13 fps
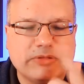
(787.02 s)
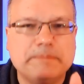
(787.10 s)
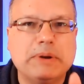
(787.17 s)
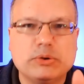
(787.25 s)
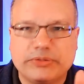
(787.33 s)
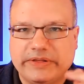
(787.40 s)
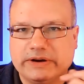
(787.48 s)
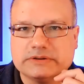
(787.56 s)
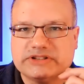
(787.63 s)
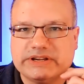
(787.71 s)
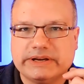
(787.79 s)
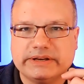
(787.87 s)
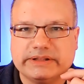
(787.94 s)
boat
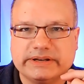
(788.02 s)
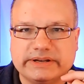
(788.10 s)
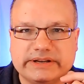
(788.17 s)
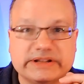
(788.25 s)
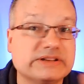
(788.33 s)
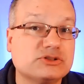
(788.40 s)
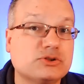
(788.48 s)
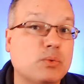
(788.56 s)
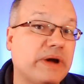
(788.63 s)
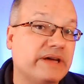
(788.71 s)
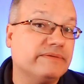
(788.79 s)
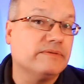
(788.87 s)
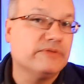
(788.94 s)
there, saying that it is the
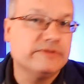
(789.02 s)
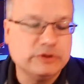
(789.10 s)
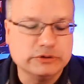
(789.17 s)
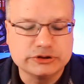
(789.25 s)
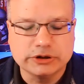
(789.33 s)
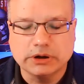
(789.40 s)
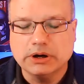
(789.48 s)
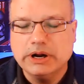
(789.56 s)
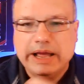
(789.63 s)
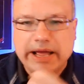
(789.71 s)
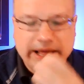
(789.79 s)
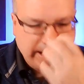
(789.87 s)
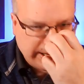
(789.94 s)
wave of the future.
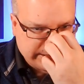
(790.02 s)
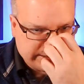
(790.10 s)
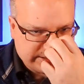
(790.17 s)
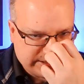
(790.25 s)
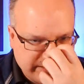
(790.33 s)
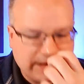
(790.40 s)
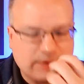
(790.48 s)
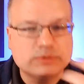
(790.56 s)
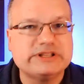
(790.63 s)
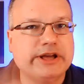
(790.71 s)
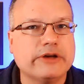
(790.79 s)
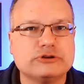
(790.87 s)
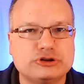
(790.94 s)
And that
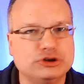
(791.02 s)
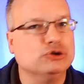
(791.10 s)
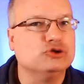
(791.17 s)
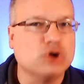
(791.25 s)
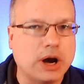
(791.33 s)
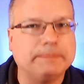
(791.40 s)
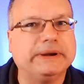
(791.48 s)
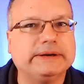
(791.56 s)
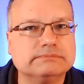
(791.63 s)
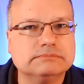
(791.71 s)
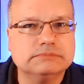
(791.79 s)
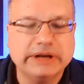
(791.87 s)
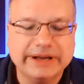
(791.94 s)
was the other shoe
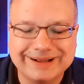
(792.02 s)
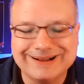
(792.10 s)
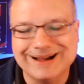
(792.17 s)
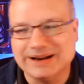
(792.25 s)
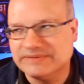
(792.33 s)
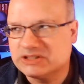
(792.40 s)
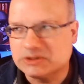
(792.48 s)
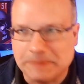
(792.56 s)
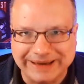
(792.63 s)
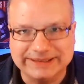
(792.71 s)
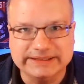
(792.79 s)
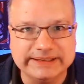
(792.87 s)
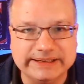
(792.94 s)
dropping, and I kind of
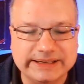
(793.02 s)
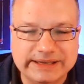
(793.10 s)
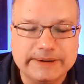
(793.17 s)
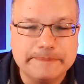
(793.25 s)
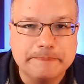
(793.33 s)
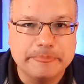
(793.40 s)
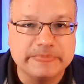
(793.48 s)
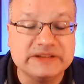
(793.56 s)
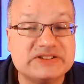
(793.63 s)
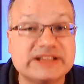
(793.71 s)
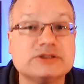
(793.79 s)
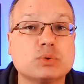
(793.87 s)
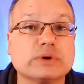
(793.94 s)
expected it.
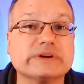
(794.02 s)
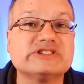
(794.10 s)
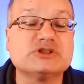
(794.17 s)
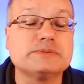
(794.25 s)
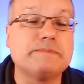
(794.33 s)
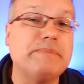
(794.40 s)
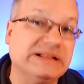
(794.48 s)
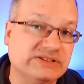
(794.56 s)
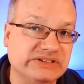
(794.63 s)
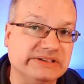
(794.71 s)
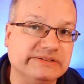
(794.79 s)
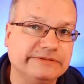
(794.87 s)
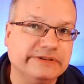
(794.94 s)
These things were
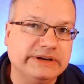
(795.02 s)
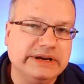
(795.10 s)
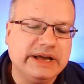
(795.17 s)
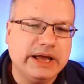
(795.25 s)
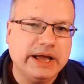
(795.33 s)
expensive.